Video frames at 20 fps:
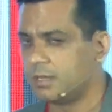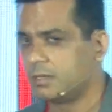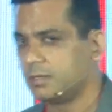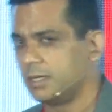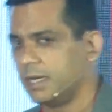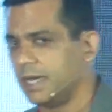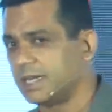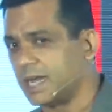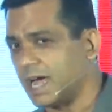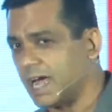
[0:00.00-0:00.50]

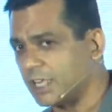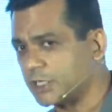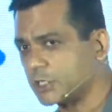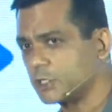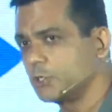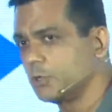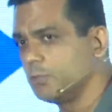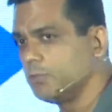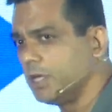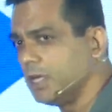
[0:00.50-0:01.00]
it has
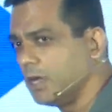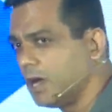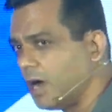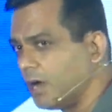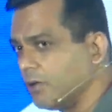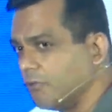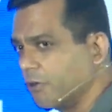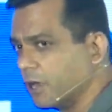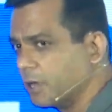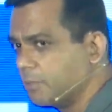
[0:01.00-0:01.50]
to be
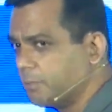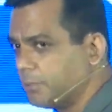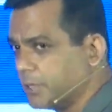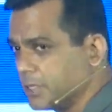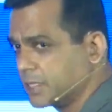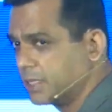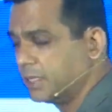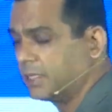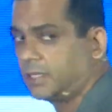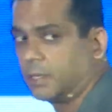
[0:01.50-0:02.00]
100%
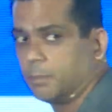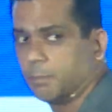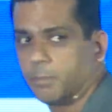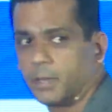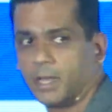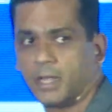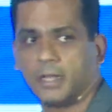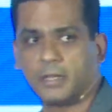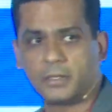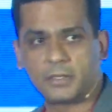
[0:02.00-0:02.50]

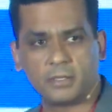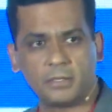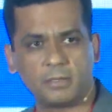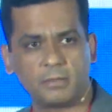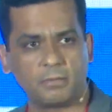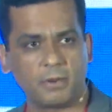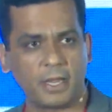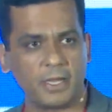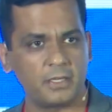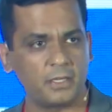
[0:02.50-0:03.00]
compliant,
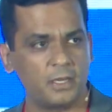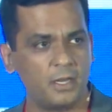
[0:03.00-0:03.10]
right?